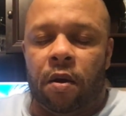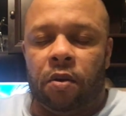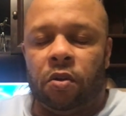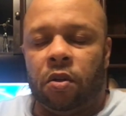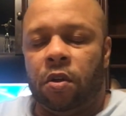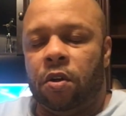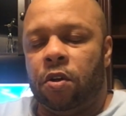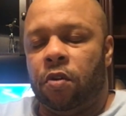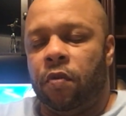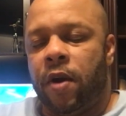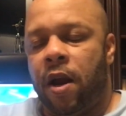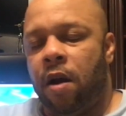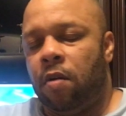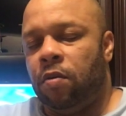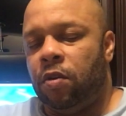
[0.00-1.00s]
centered
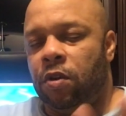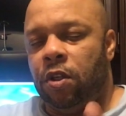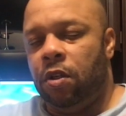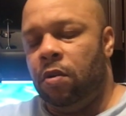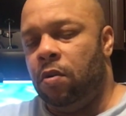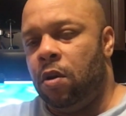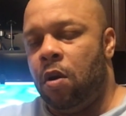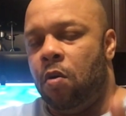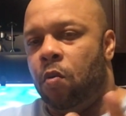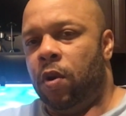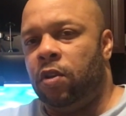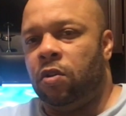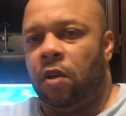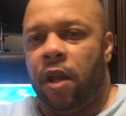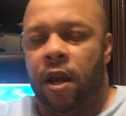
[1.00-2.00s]
around, do you know
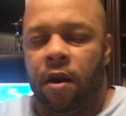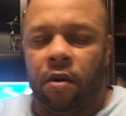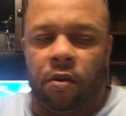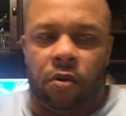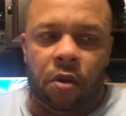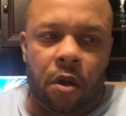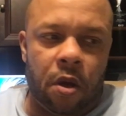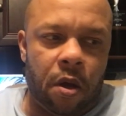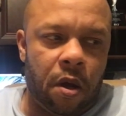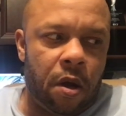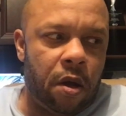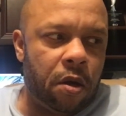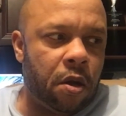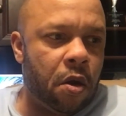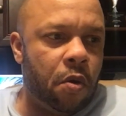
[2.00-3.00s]
which layers
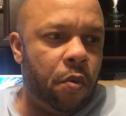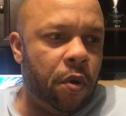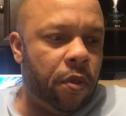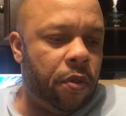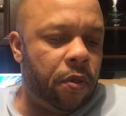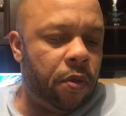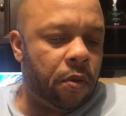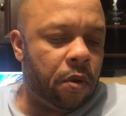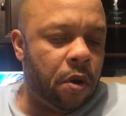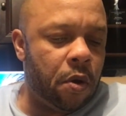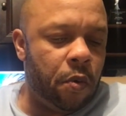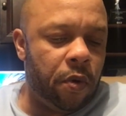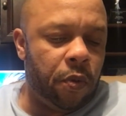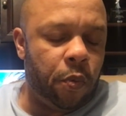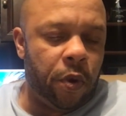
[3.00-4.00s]
go with
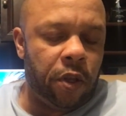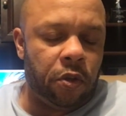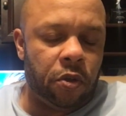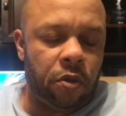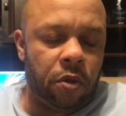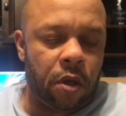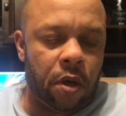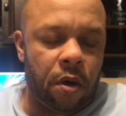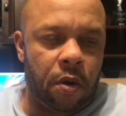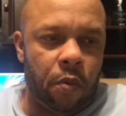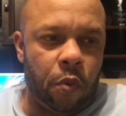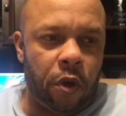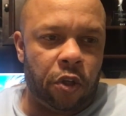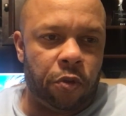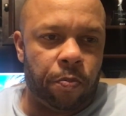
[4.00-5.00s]
which
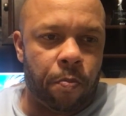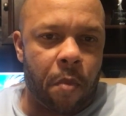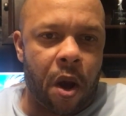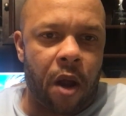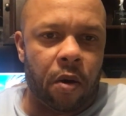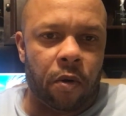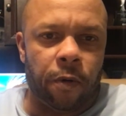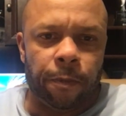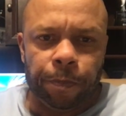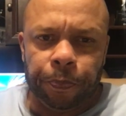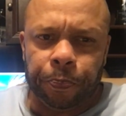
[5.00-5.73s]
model?